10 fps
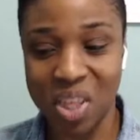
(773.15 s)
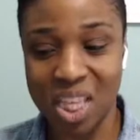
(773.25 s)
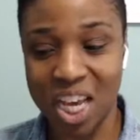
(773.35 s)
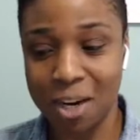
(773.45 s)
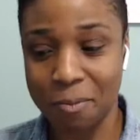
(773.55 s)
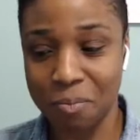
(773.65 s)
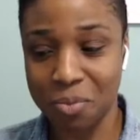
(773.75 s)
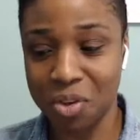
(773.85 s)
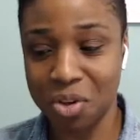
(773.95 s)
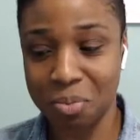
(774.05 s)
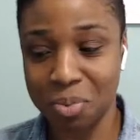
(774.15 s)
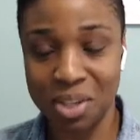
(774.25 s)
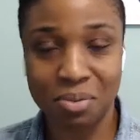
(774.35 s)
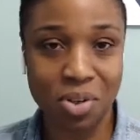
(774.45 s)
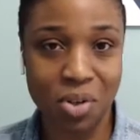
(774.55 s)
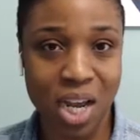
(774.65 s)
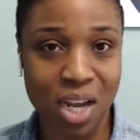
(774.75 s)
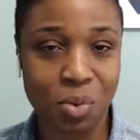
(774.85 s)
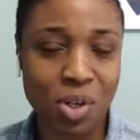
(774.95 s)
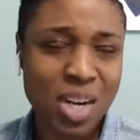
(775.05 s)
And that, believe it or
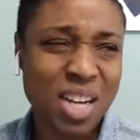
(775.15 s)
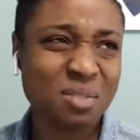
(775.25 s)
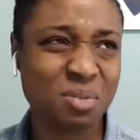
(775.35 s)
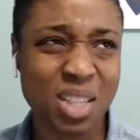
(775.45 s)
not, well, I